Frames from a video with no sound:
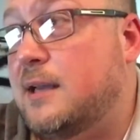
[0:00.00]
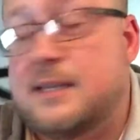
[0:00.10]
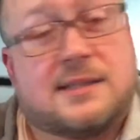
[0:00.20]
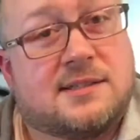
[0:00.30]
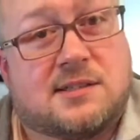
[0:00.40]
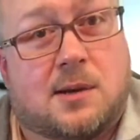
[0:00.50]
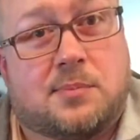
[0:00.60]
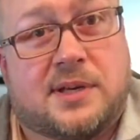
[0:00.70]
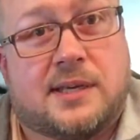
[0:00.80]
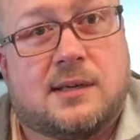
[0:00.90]
in this
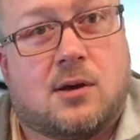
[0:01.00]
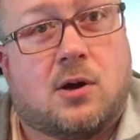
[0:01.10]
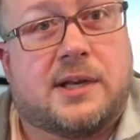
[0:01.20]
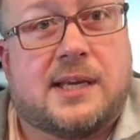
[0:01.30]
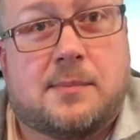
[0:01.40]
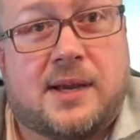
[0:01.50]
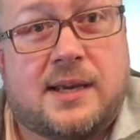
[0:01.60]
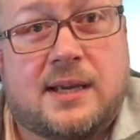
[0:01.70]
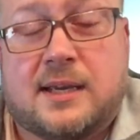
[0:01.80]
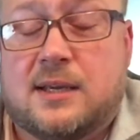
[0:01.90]
company on
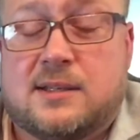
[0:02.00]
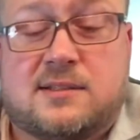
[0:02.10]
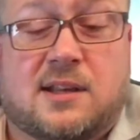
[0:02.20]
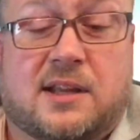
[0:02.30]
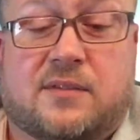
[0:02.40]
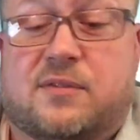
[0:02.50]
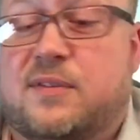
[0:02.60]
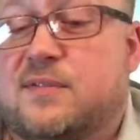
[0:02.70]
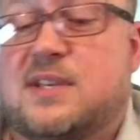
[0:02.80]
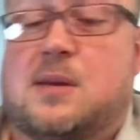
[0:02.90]
eBay, selling it for
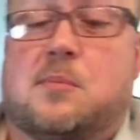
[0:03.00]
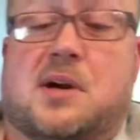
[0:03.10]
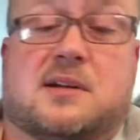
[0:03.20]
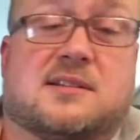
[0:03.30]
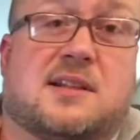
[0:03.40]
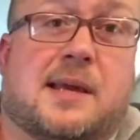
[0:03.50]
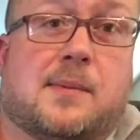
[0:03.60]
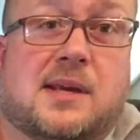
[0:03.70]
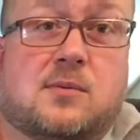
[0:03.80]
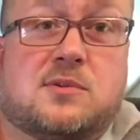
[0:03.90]
15 bucks,
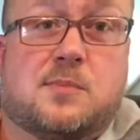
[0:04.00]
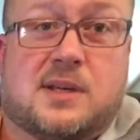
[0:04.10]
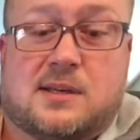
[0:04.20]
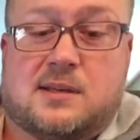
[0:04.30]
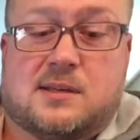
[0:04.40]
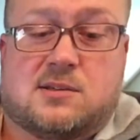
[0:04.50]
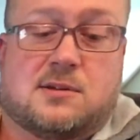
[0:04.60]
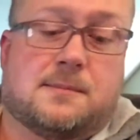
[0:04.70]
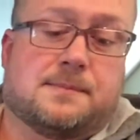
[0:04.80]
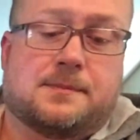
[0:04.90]
claiming it was mint
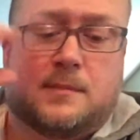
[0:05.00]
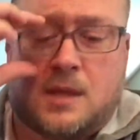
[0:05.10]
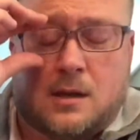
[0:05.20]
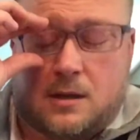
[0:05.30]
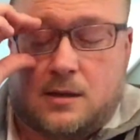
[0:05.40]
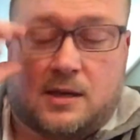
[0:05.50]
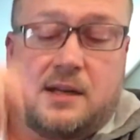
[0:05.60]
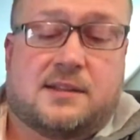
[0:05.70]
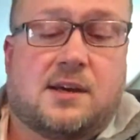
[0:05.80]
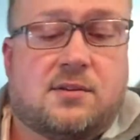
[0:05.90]
condition.
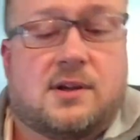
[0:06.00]
The other